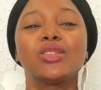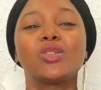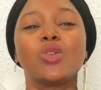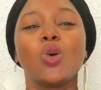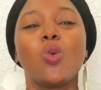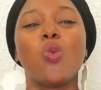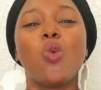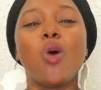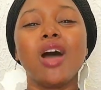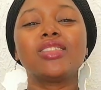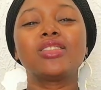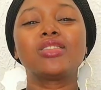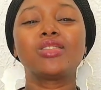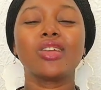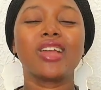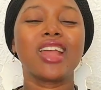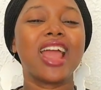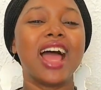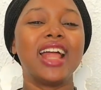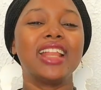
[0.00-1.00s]
Even people
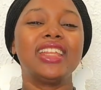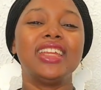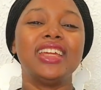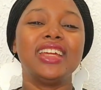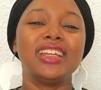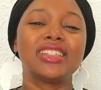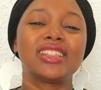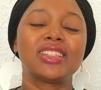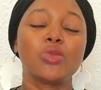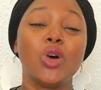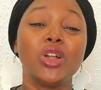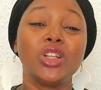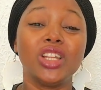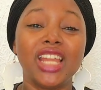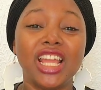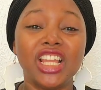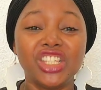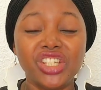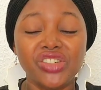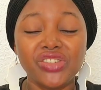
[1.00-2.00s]
in diaspora
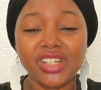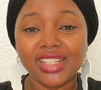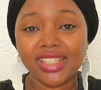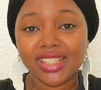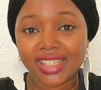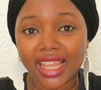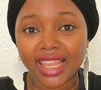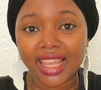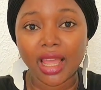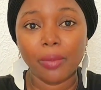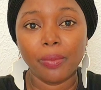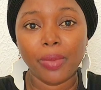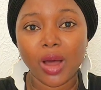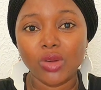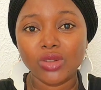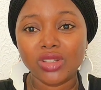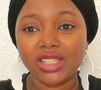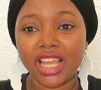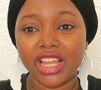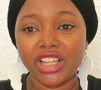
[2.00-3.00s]
and people from other
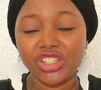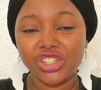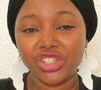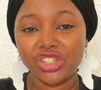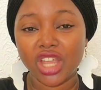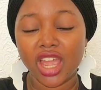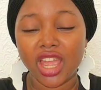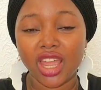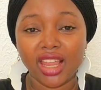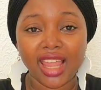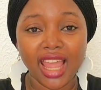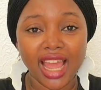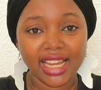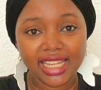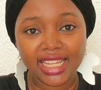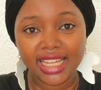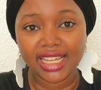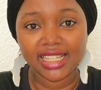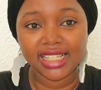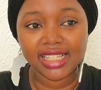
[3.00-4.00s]
countries are coming into
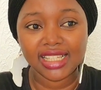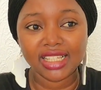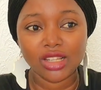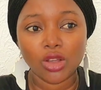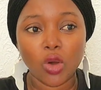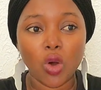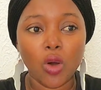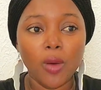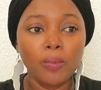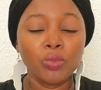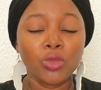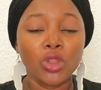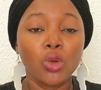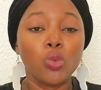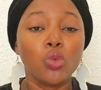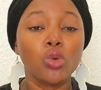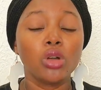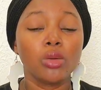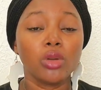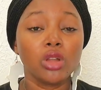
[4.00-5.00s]
Ghana to get
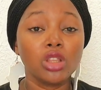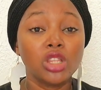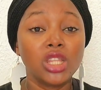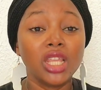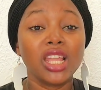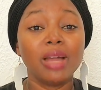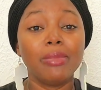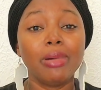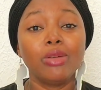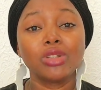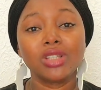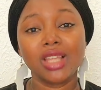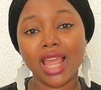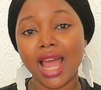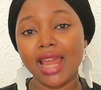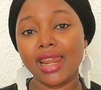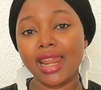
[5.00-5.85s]
medical